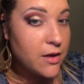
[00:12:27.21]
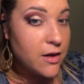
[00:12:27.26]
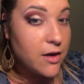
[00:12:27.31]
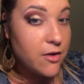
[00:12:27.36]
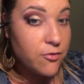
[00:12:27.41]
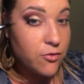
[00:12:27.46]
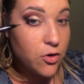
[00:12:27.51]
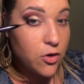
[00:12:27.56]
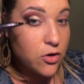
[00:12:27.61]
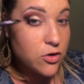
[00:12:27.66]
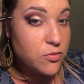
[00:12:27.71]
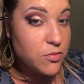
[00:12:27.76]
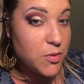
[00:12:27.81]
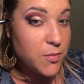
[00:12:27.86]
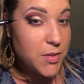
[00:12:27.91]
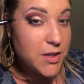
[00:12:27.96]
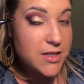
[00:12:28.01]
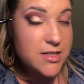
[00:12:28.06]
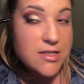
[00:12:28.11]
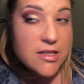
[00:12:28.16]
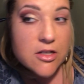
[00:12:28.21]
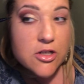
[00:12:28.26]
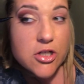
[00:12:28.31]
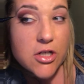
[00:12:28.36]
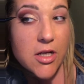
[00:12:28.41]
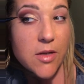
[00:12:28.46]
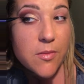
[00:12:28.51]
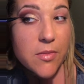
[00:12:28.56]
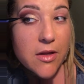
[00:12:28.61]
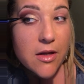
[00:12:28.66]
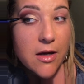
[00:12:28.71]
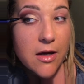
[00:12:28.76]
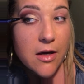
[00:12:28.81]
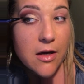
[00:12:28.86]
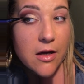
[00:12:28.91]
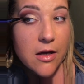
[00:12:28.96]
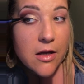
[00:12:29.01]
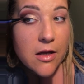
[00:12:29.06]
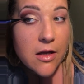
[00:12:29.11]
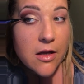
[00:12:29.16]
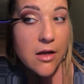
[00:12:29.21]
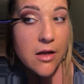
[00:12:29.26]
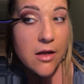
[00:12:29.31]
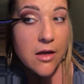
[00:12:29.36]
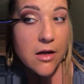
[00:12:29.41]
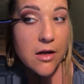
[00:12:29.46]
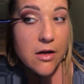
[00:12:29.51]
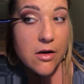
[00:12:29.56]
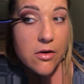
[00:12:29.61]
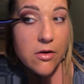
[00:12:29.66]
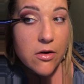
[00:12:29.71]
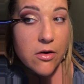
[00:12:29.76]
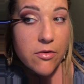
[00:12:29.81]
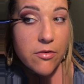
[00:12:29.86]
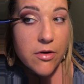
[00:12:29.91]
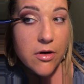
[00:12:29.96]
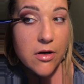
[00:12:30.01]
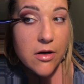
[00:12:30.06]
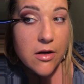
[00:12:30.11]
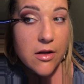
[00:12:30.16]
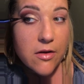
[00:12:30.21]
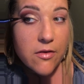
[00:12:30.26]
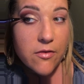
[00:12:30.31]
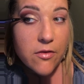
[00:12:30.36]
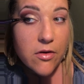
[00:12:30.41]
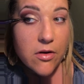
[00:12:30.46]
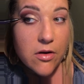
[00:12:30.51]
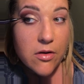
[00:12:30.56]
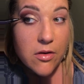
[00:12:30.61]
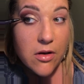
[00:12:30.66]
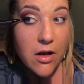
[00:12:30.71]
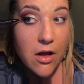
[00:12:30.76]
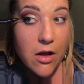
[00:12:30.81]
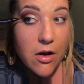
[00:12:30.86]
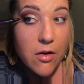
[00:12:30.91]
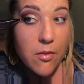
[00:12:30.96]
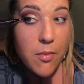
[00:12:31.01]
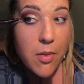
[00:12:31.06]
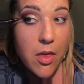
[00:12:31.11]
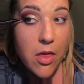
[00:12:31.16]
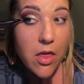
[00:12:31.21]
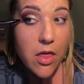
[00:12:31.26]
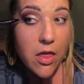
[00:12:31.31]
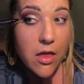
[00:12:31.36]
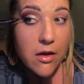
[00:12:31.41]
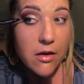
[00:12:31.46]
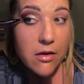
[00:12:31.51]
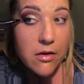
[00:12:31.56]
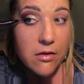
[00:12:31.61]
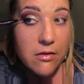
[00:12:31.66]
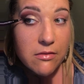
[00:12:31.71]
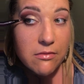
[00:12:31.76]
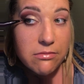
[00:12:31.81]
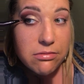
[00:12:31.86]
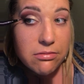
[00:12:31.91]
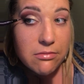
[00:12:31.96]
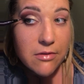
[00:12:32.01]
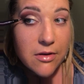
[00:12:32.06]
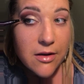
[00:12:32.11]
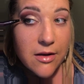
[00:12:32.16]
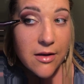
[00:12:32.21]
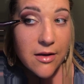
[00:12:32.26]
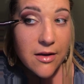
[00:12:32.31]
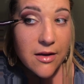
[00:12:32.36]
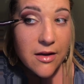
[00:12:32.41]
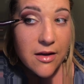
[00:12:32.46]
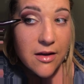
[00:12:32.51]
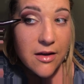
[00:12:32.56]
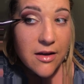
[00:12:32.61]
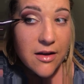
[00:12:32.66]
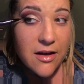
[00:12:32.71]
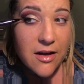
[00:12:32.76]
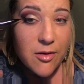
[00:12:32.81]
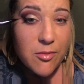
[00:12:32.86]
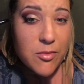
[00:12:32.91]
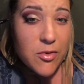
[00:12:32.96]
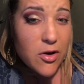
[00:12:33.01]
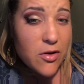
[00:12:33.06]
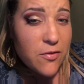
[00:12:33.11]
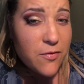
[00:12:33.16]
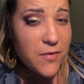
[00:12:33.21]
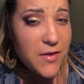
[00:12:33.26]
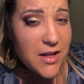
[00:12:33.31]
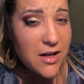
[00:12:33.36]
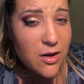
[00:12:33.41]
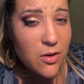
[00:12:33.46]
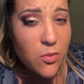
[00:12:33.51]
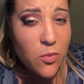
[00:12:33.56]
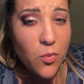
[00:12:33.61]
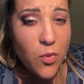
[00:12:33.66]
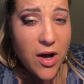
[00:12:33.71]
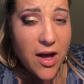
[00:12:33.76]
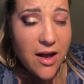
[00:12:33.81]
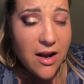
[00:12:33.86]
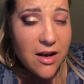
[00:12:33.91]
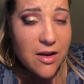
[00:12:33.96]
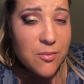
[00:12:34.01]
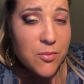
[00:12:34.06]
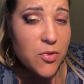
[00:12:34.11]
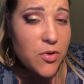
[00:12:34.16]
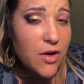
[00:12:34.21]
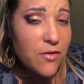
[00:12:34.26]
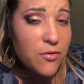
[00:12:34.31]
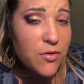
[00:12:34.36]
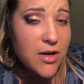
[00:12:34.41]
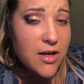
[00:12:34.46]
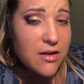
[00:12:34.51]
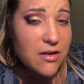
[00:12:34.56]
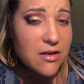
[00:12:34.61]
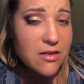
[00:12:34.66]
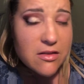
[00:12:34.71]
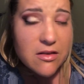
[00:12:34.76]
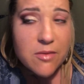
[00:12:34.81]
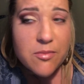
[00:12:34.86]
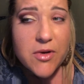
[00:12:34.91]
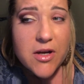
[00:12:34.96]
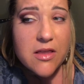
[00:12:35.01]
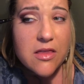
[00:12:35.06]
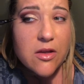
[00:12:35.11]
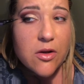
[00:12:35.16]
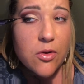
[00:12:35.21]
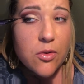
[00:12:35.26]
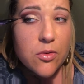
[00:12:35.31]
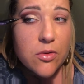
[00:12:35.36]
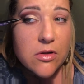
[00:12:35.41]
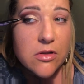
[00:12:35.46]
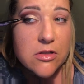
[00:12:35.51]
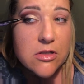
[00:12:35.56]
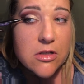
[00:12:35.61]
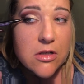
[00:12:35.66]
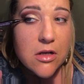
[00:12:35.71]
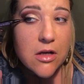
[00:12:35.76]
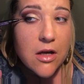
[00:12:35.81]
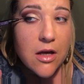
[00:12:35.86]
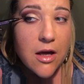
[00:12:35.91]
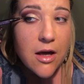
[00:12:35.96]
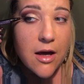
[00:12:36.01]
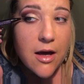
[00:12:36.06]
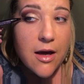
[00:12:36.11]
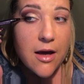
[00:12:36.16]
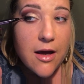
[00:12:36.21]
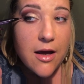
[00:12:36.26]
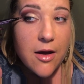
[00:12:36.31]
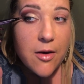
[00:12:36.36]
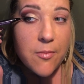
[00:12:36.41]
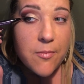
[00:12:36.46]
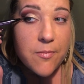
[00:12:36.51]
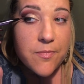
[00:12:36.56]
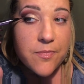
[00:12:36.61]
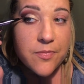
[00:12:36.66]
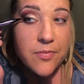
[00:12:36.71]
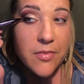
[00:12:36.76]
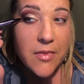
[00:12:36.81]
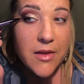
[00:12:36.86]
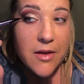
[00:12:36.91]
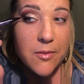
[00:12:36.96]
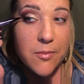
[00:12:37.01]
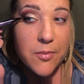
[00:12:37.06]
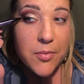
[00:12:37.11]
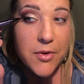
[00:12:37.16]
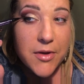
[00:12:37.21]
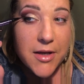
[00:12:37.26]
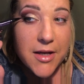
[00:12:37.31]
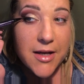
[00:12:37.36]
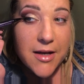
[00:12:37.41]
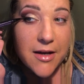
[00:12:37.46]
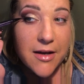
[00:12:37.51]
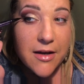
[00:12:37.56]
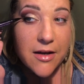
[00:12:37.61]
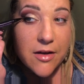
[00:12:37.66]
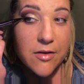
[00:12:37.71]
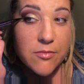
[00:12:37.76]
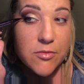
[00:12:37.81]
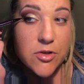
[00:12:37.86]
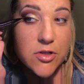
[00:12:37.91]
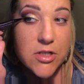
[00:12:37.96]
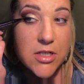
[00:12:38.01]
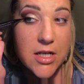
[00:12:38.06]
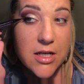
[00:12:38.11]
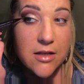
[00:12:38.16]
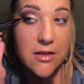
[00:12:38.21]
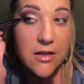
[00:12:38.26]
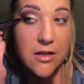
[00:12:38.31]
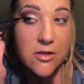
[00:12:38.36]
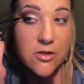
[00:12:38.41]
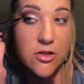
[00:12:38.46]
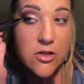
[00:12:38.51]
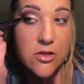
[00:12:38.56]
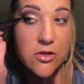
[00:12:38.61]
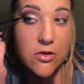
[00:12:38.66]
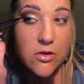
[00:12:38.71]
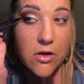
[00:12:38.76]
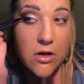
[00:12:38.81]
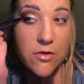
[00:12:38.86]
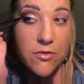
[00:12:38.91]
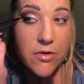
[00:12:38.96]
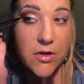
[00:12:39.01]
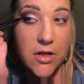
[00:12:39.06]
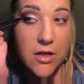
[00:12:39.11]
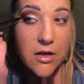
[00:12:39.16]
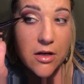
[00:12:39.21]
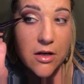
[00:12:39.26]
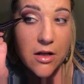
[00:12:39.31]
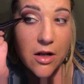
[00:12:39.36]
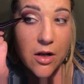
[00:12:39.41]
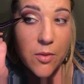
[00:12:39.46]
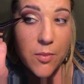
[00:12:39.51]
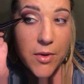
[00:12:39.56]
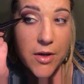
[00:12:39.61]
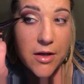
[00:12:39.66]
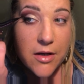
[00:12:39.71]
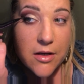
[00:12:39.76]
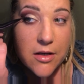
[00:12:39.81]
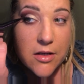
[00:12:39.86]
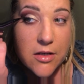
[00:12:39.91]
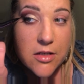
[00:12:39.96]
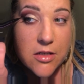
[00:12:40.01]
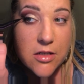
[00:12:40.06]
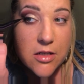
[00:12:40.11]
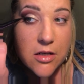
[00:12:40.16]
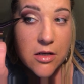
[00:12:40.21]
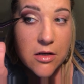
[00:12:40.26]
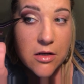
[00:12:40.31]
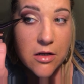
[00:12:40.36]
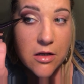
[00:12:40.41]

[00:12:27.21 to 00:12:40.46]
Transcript: I've got my basic shape there. I'll colour in a little bit. I'm not feeling well. I'm getting the cold. But yeah, I'm just taking that just to colour it in a little bit.